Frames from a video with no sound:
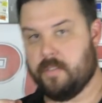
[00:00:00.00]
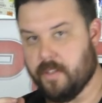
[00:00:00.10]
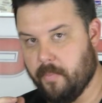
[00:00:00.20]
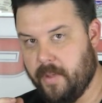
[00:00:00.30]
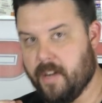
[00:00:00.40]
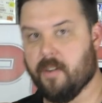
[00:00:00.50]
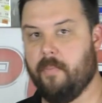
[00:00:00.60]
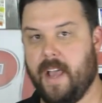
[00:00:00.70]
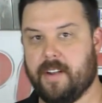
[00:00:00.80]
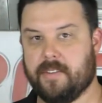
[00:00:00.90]
to the bigger and
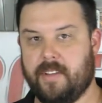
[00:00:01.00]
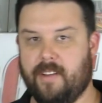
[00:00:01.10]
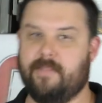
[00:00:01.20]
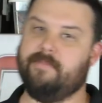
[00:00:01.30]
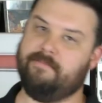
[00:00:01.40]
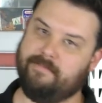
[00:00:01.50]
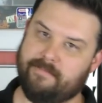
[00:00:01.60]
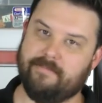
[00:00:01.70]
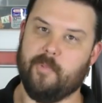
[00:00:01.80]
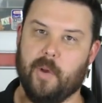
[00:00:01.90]
badder
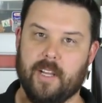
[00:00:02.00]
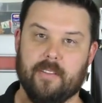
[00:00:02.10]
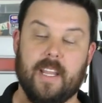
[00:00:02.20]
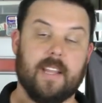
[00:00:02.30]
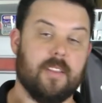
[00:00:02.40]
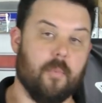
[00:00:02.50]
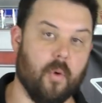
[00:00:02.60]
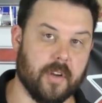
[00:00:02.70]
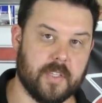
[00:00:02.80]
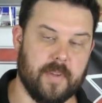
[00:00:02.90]
stuff, well, they get the
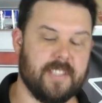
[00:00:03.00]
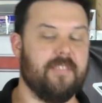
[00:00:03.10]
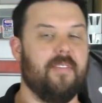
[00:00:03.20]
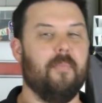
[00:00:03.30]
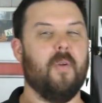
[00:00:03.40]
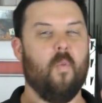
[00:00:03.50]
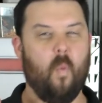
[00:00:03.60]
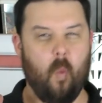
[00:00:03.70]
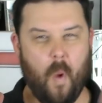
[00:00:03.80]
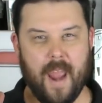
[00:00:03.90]
more expensive but
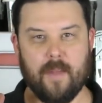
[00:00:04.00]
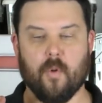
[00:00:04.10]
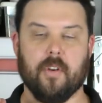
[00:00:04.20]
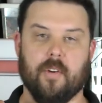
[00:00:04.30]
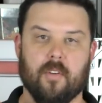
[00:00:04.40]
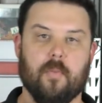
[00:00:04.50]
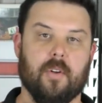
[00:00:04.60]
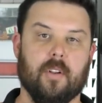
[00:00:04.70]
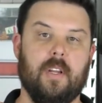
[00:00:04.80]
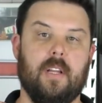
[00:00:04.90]
way more
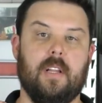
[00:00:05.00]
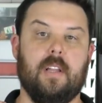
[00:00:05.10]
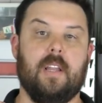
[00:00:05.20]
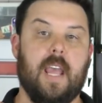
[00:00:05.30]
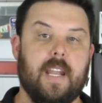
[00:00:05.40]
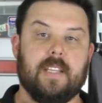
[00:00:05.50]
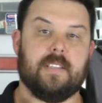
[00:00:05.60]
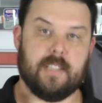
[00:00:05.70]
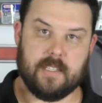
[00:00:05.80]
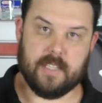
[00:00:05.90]
durable
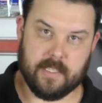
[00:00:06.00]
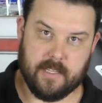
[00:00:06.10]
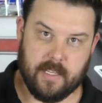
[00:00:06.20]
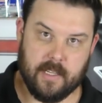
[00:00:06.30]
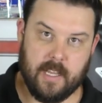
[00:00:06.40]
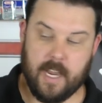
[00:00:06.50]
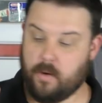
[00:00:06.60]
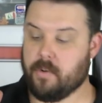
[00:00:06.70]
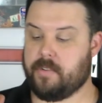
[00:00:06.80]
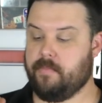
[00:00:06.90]
8660. And
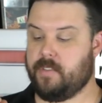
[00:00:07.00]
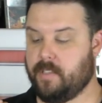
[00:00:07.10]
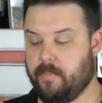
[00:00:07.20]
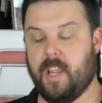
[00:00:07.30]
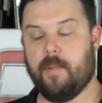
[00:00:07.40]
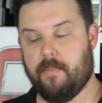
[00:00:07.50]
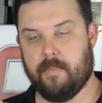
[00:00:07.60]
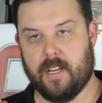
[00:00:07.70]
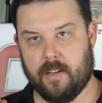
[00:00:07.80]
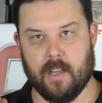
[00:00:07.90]
of course, some cam uh,
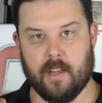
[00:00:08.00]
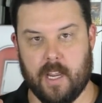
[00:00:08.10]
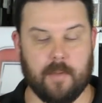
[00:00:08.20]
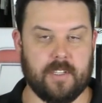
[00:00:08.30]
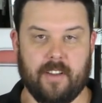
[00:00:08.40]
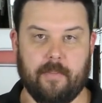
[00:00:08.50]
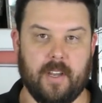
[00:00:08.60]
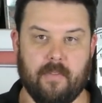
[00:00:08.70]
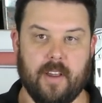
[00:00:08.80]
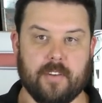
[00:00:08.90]
camshaft
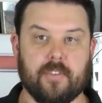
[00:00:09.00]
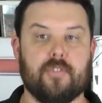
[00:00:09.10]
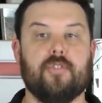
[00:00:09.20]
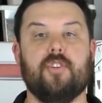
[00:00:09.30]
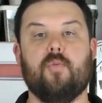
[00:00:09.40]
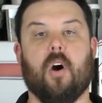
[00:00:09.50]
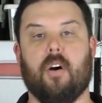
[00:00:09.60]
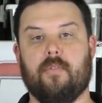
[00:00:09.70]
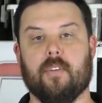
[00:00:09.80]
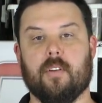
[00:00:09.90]
manufacturers do
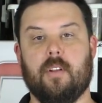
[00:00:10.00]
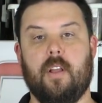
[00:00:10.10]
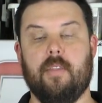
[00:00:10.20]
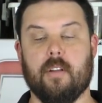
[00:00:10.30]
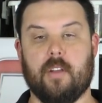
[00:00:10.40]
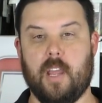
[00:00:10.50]
offer their